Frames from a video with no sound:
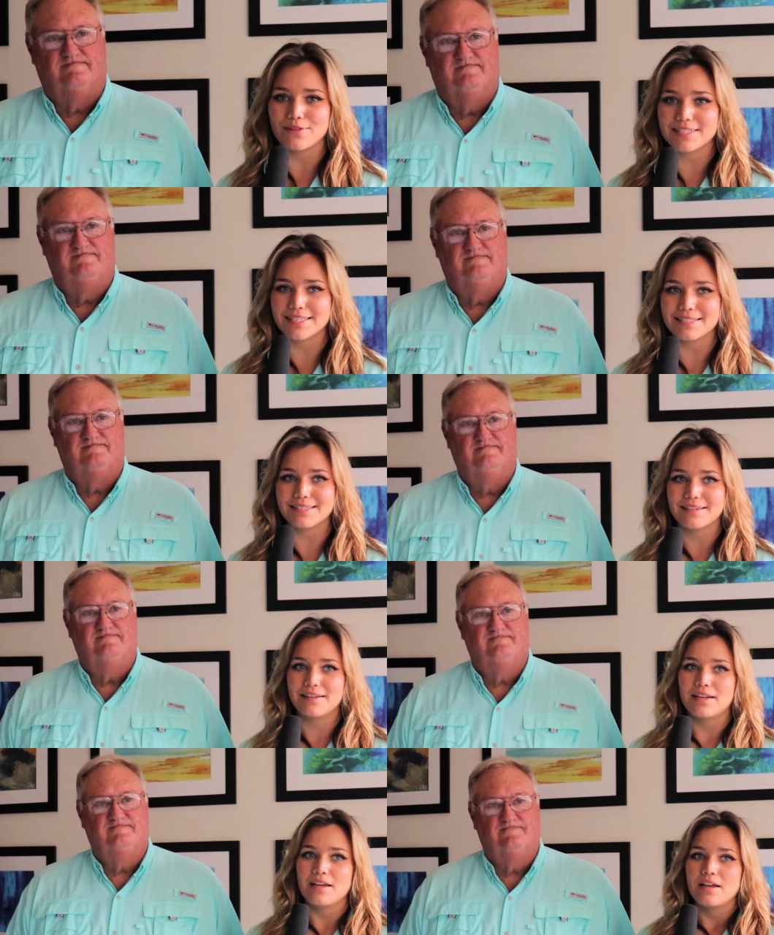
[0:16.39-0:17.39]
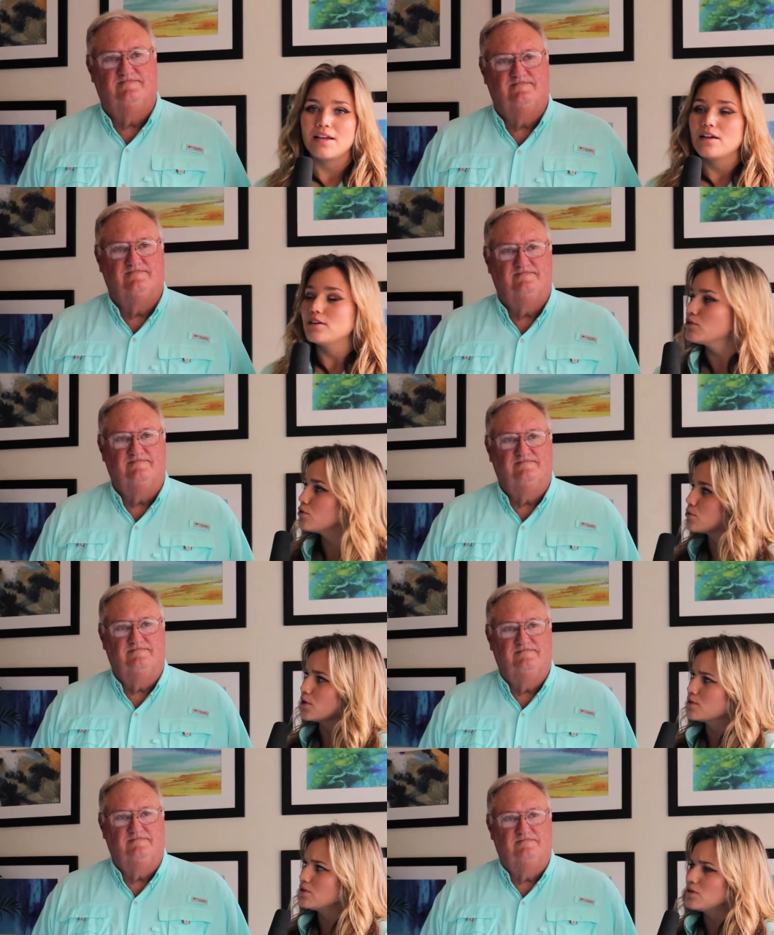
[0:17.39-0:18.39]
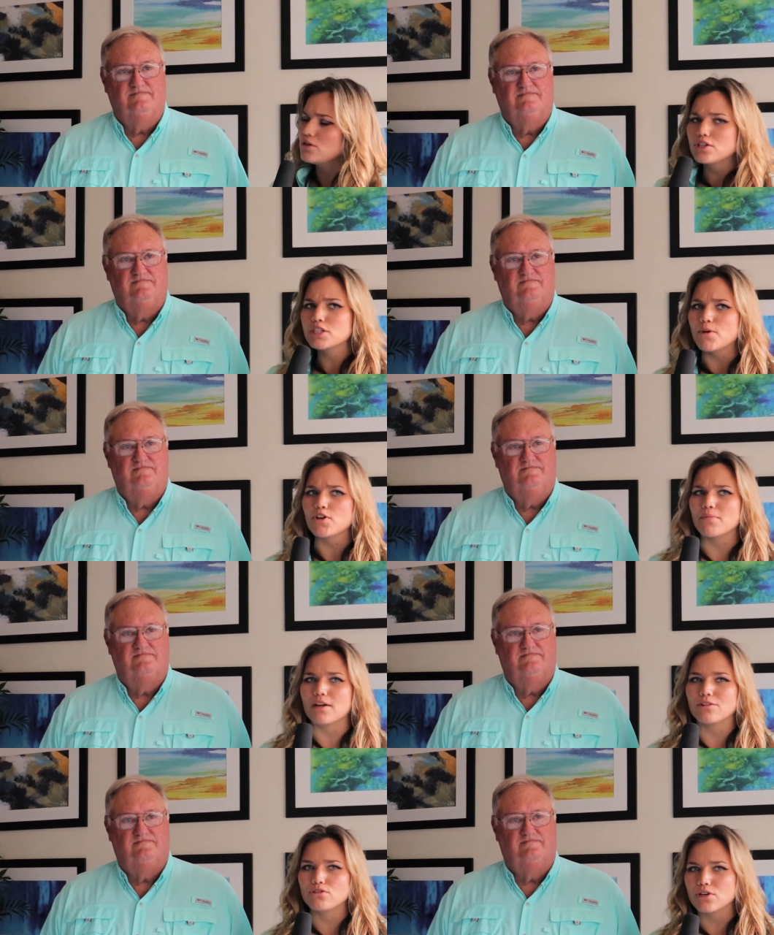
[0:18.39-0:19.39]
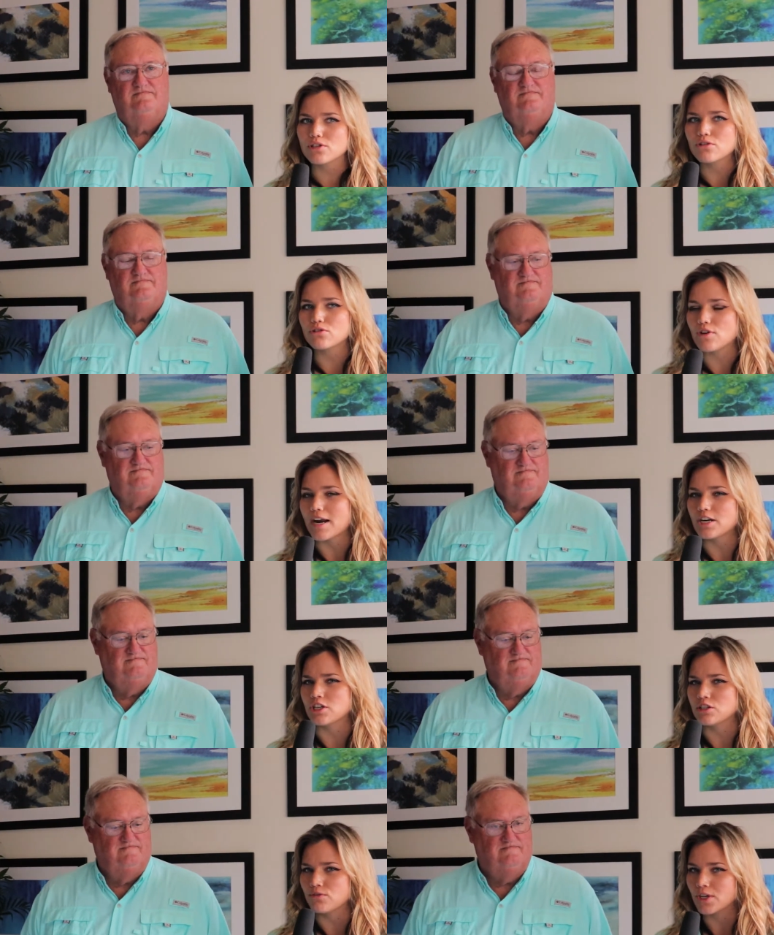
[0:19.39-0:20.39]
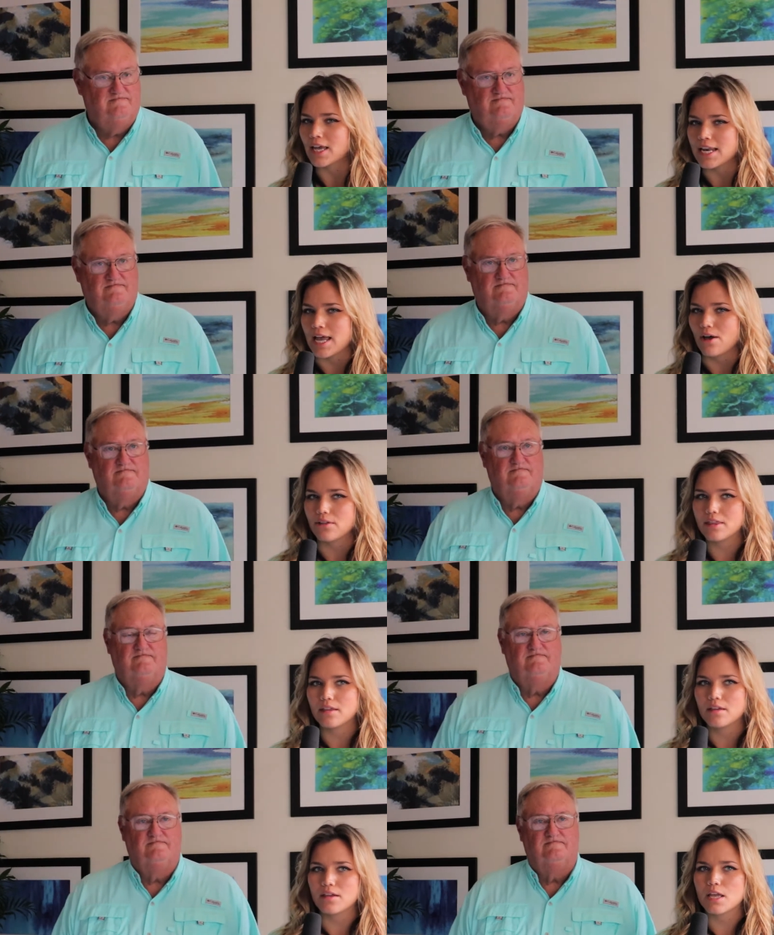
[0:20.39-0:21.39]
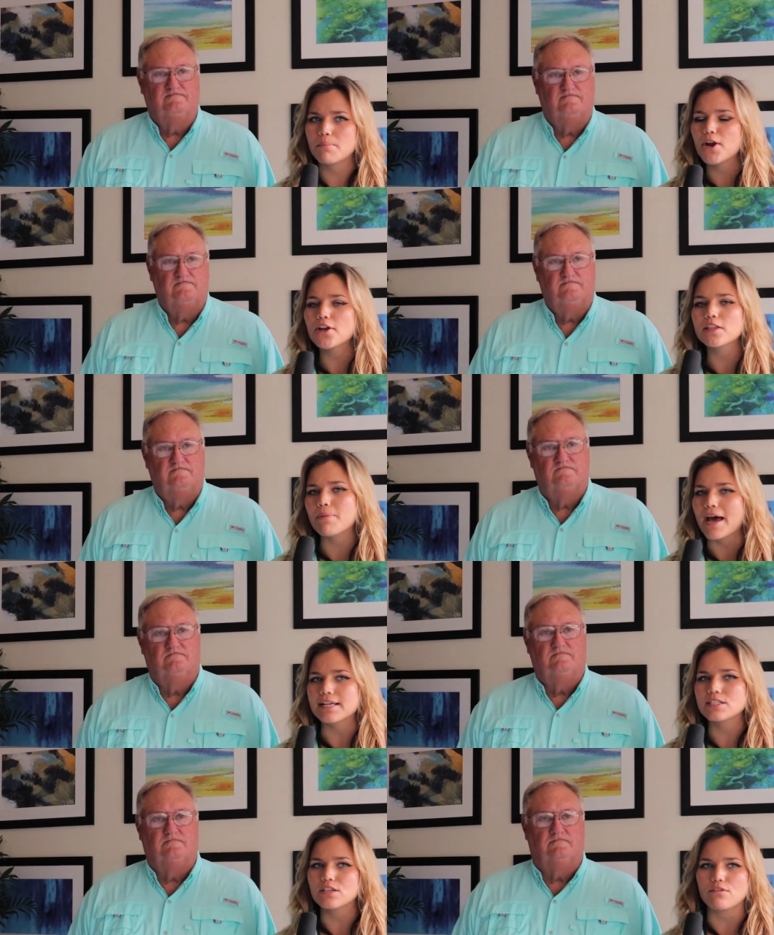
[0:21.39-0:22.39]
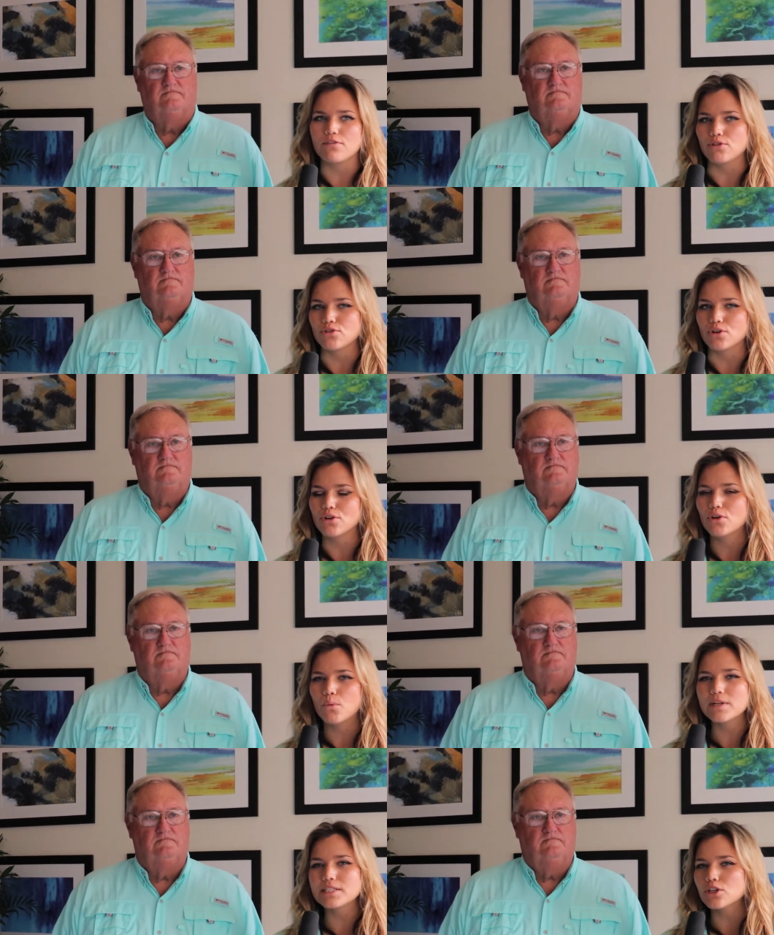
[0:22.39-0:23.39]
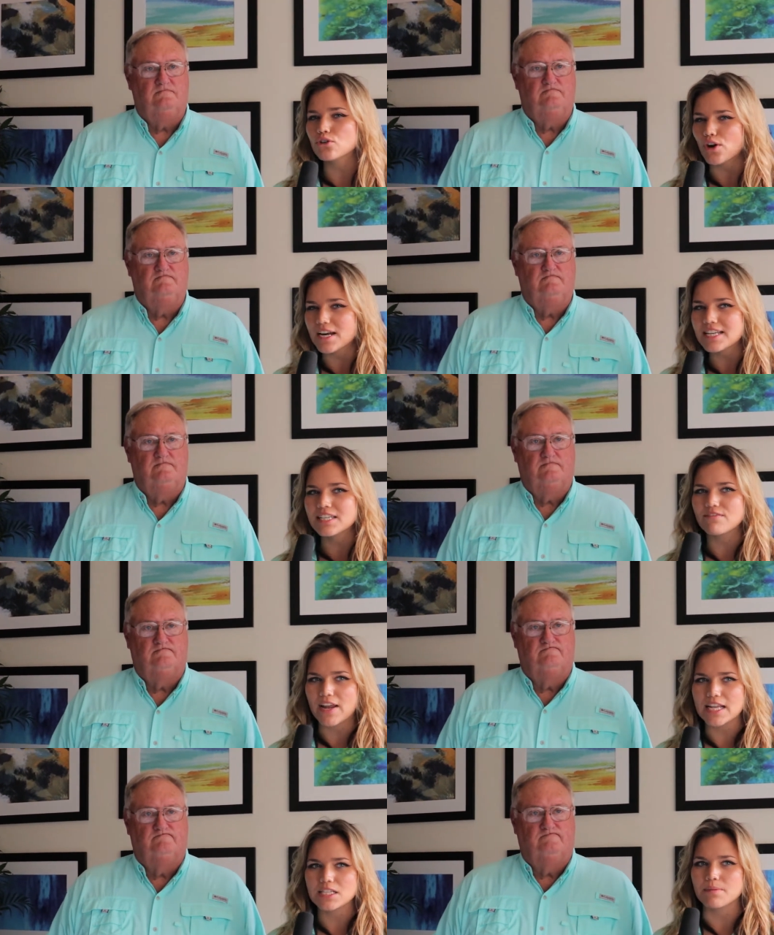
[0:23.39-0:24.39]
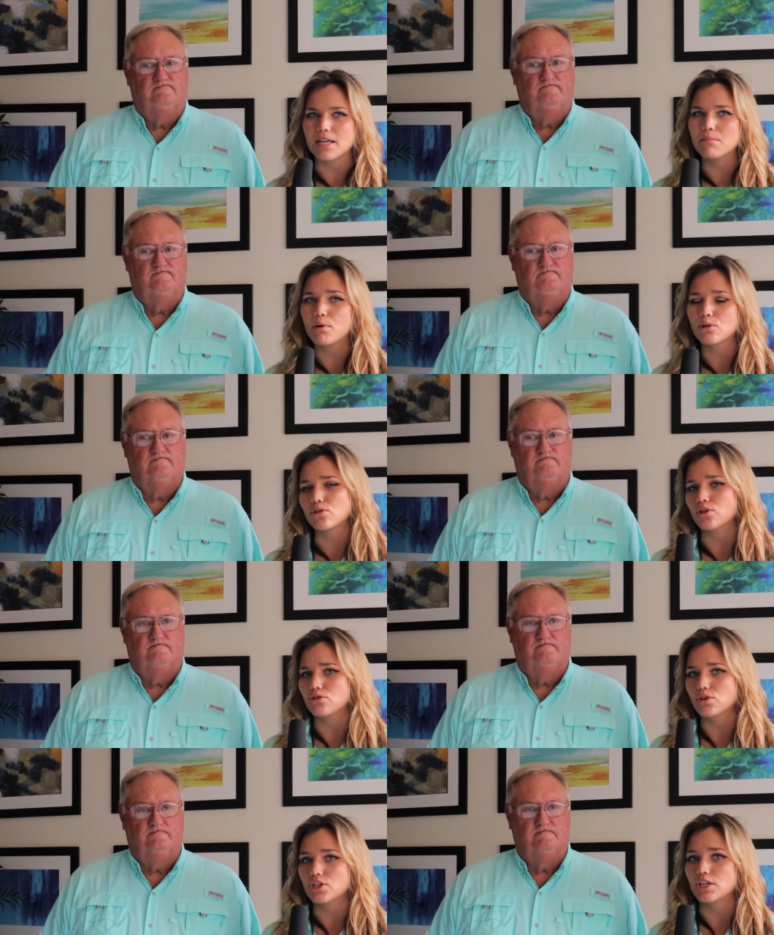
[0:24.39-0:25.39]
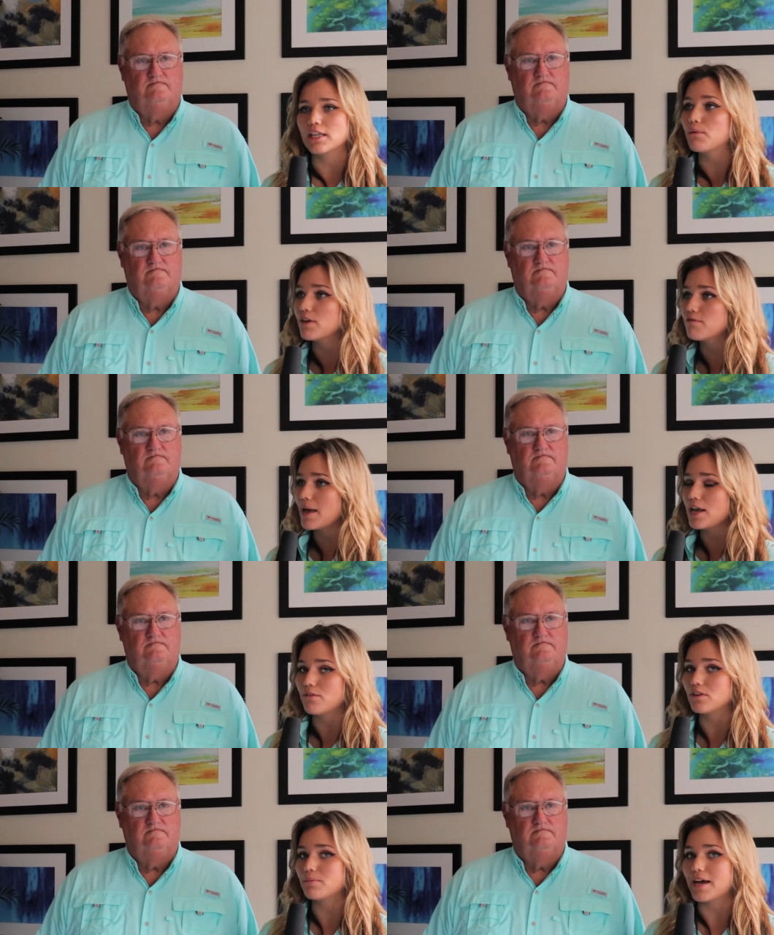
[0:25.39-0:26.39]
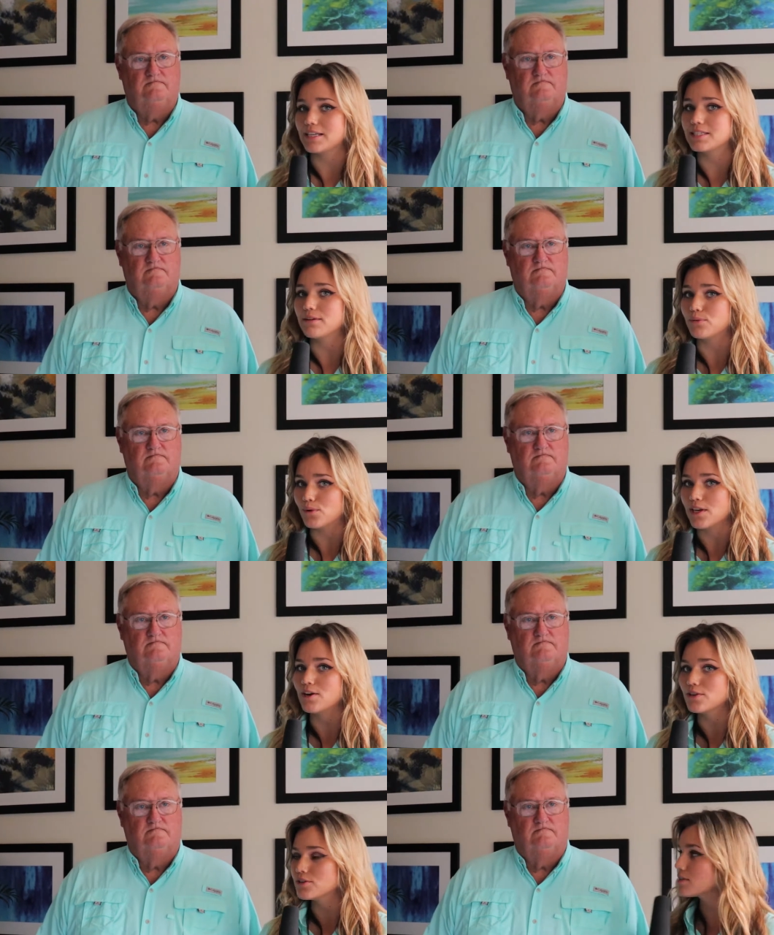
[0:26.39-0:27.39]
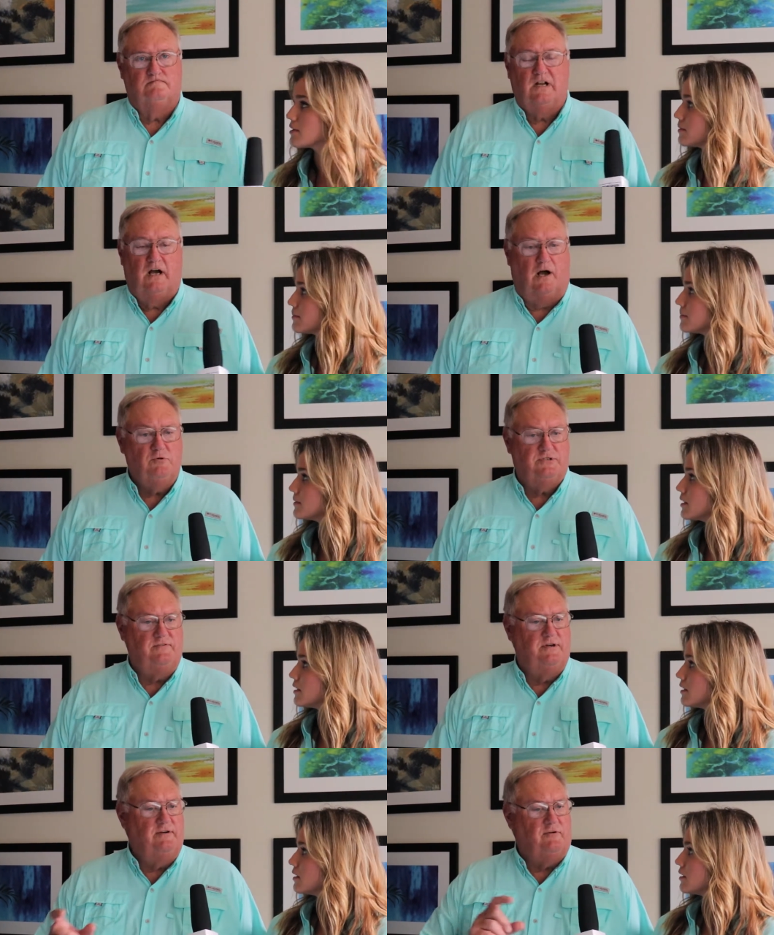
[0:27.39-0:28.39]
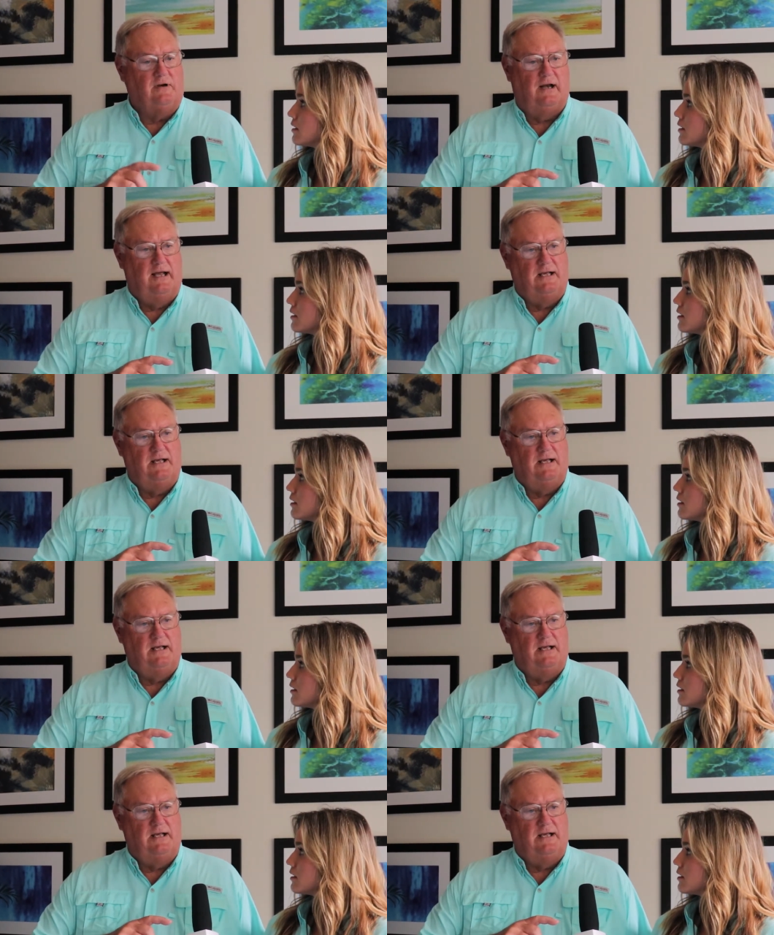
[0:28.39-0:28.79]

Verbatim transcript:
Speaker 1: Services. Dr. Schwartz, you just spoke about nutritional strategies for gut health. Comparing the past to the future, what's the greatest advancement in poultry nutrition that we've made over the past several years?
Speaker 2: I would say the different